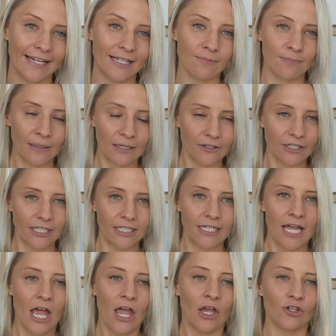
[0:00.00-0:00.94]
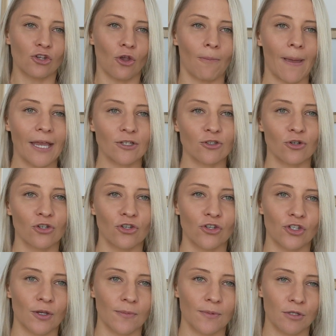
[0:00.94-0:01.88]
next period. So make sure
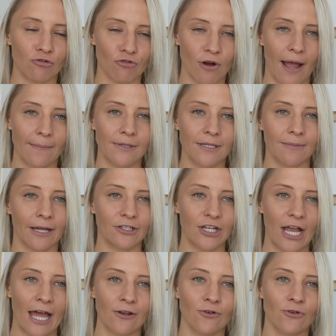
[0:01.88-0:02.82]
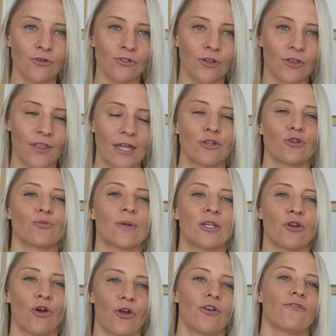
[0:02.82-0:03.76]
you subscribe to my channel so then you'll
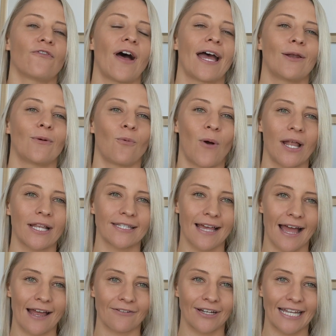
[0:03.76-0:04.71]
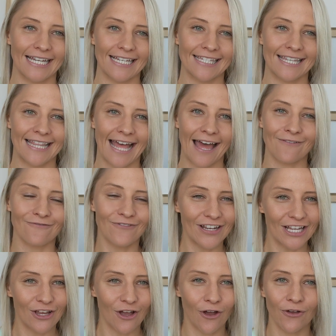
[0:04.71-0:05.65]
be notified once I release that
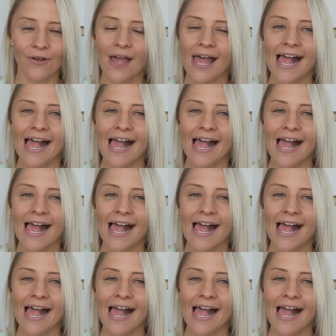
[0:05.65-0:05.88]
video.